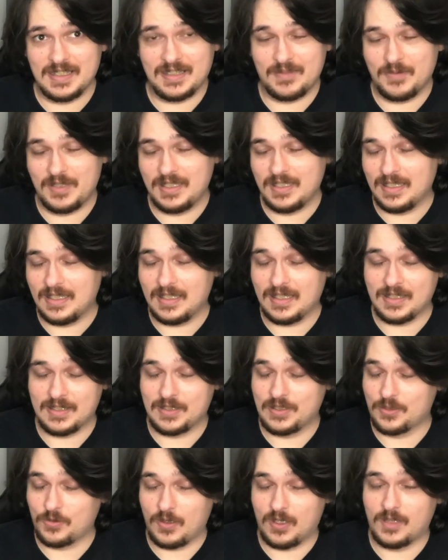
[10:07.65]
I mean, and I
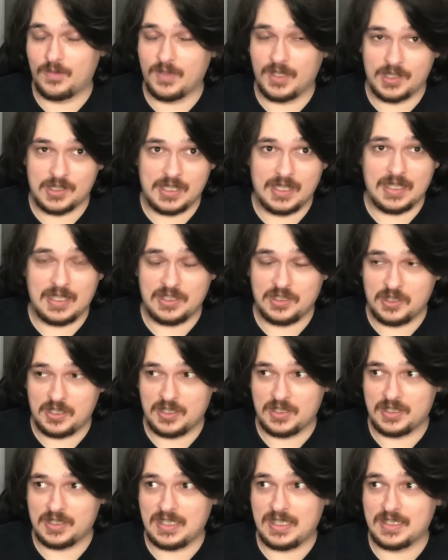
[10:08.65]
swear I'm not saying that just
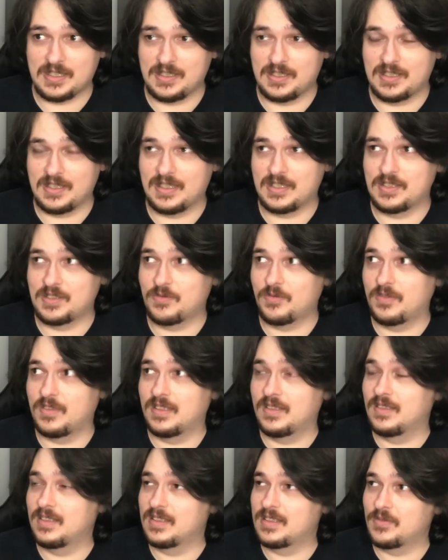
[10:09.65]
because of Texas. That's
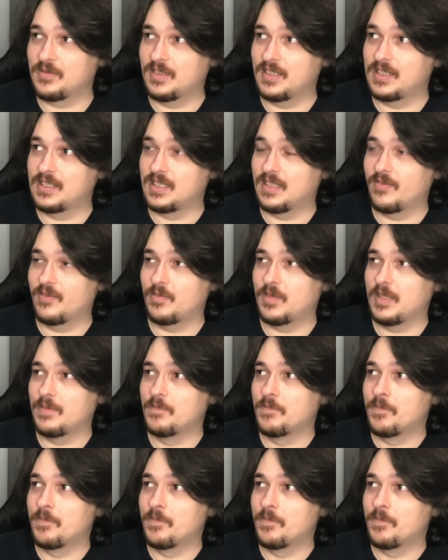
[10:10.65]
what it's given me.